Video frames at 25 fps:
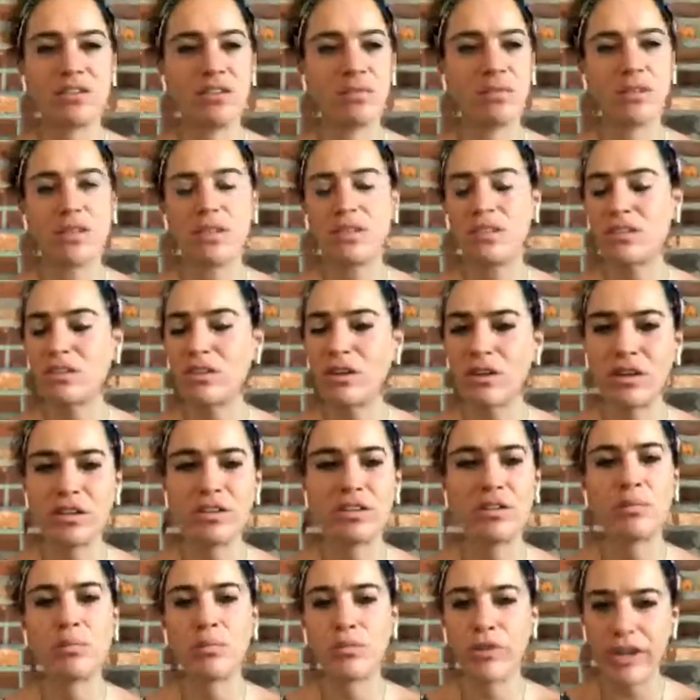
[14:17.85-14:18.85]
we can start to
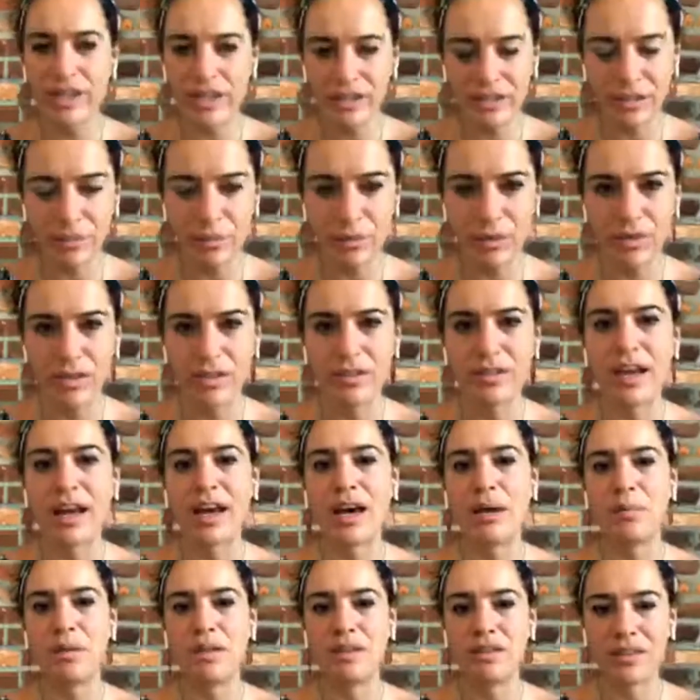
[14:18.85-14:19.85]
break some of these
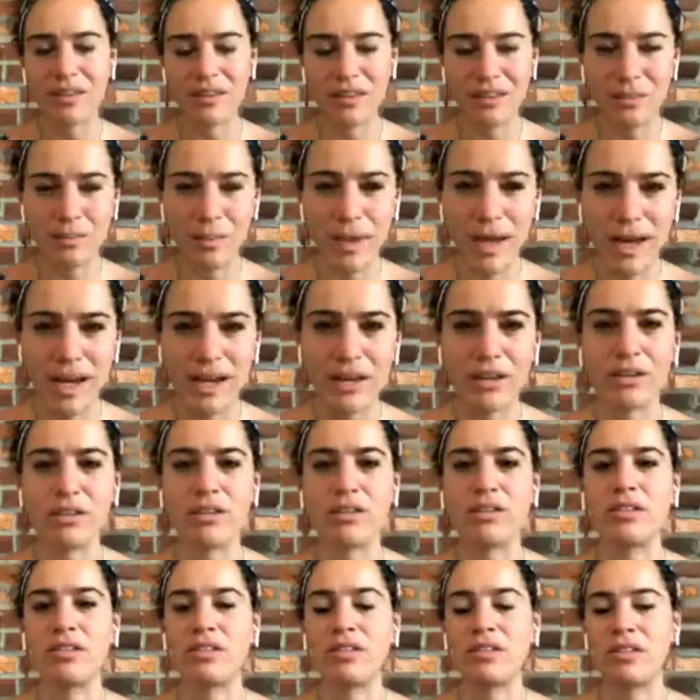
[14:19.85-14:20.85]
habits and these
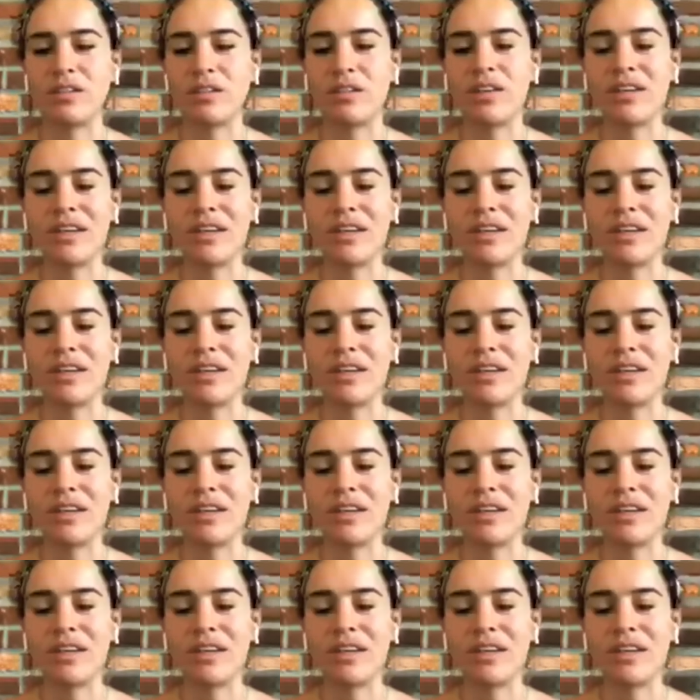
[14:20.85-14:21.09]
patterns and